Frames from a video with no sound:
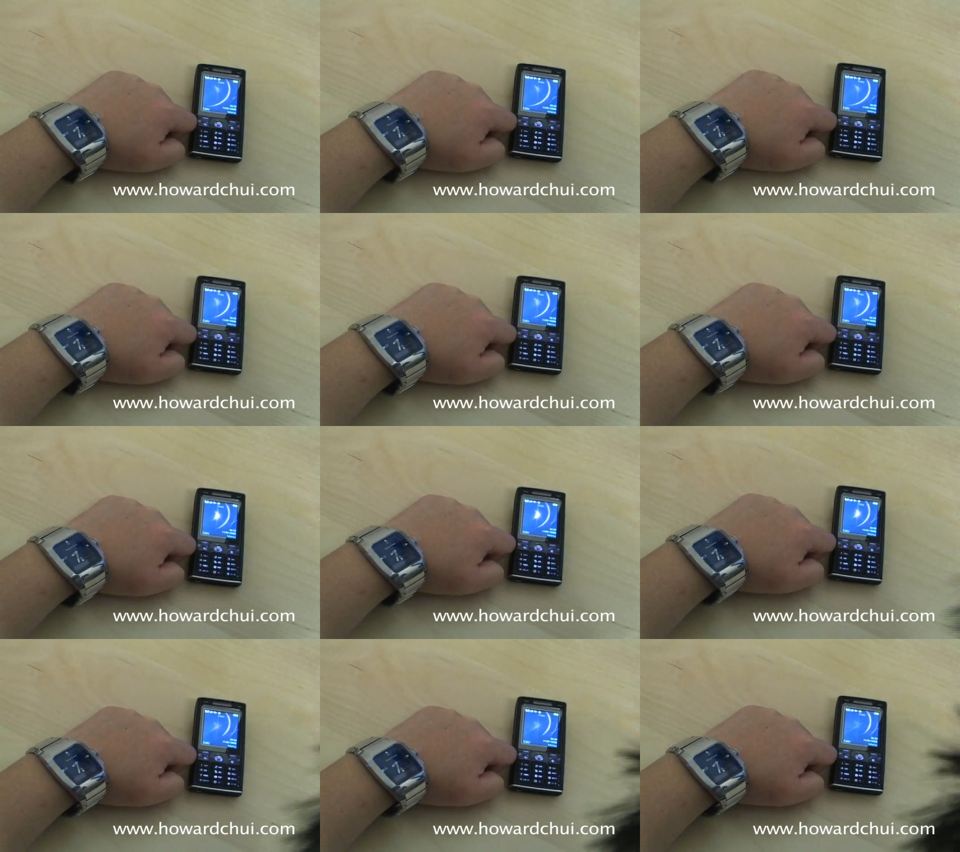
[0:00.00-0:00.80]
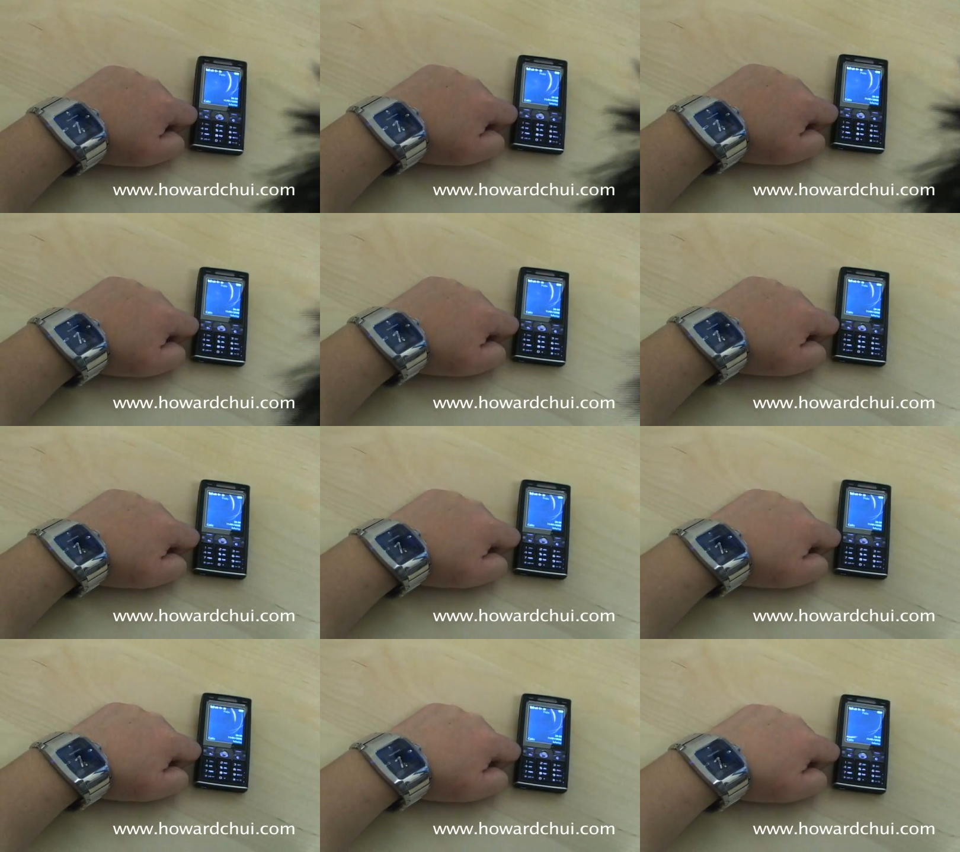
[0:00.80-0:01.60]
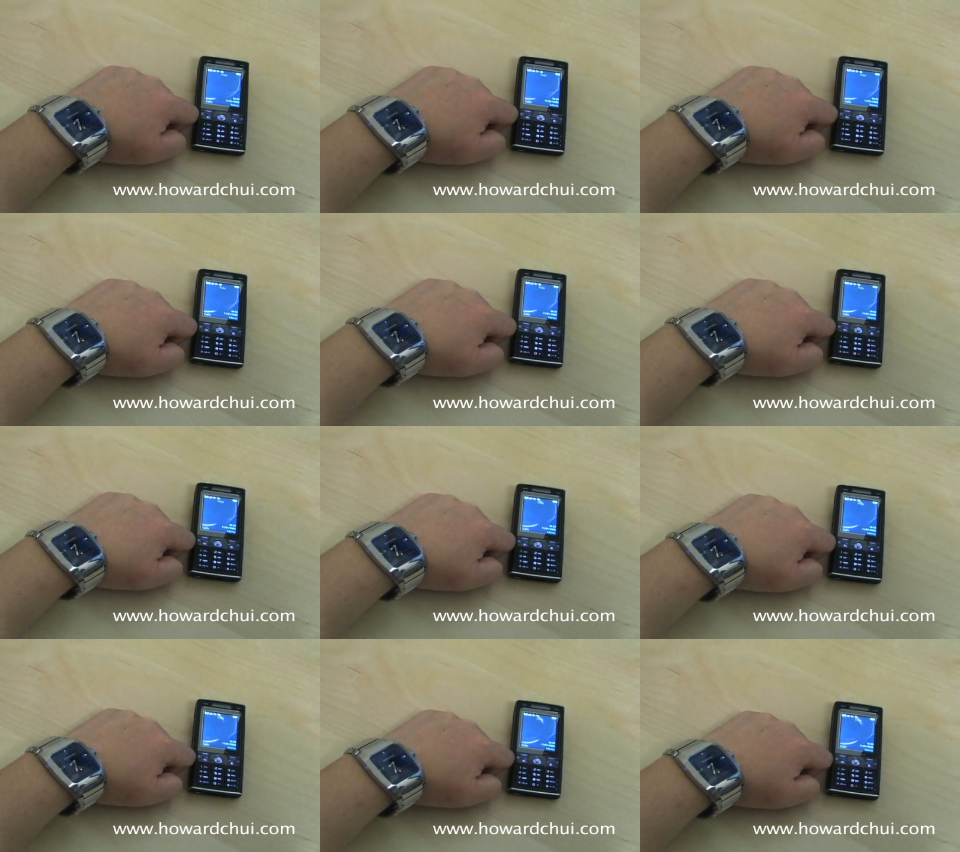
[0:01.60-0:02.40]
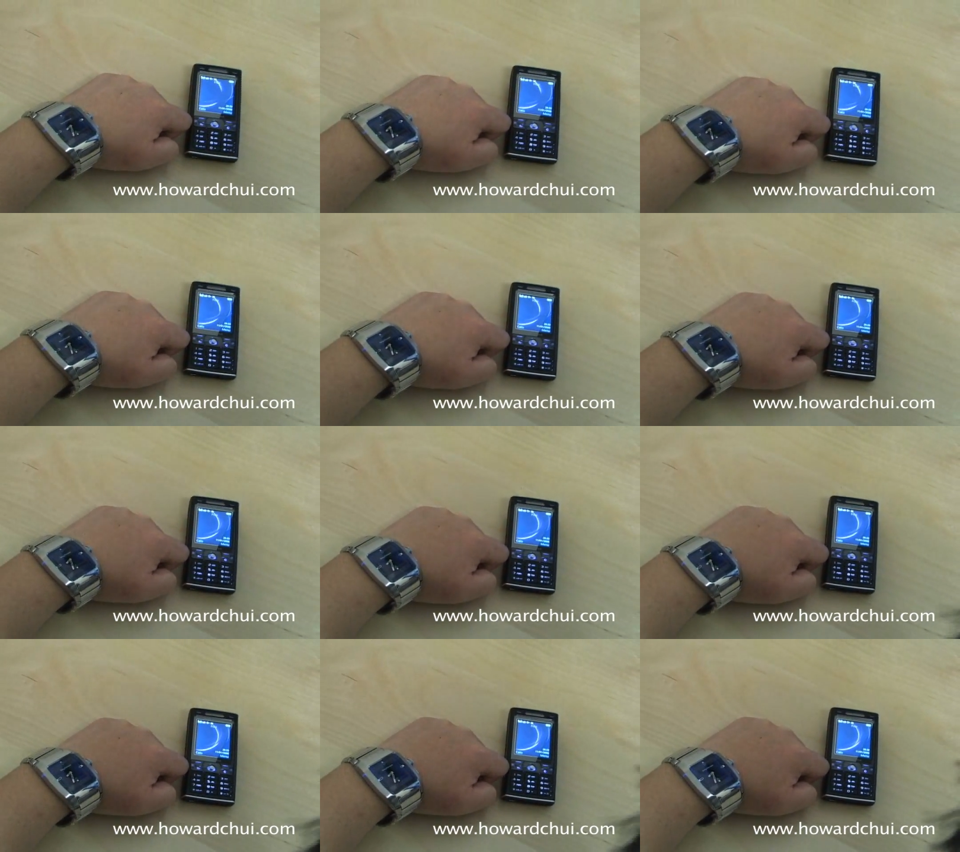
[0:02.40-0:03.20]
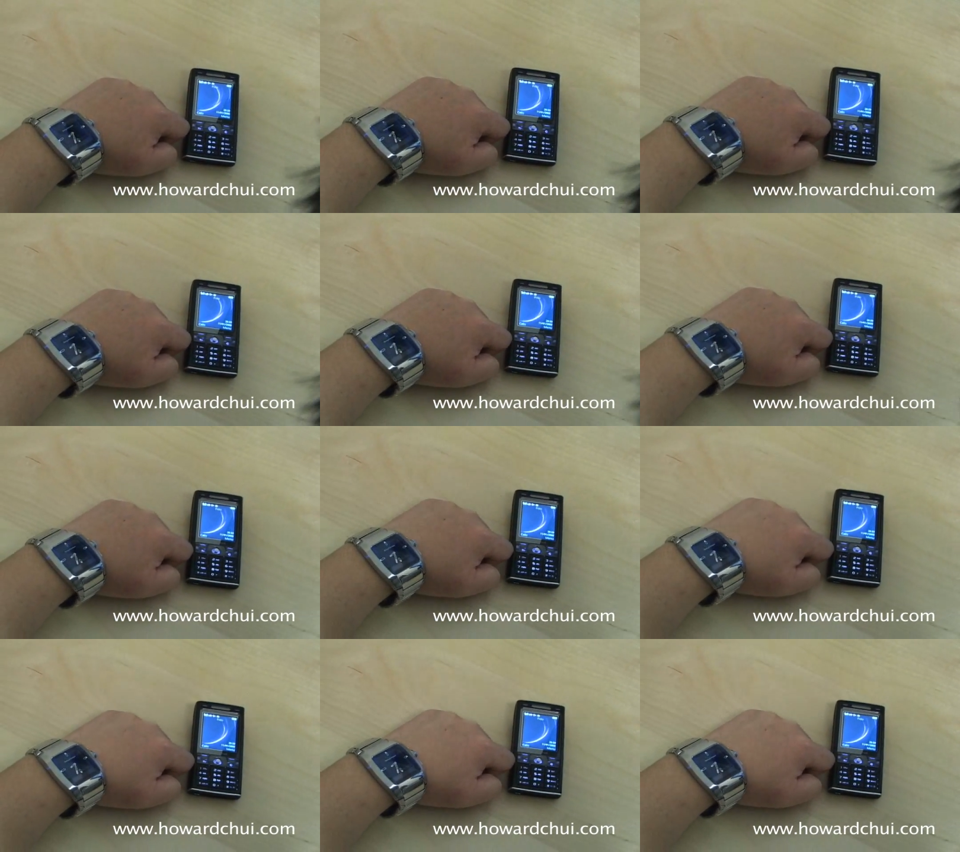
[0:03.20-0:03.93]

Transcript: No face is visible, so there are no lips to read.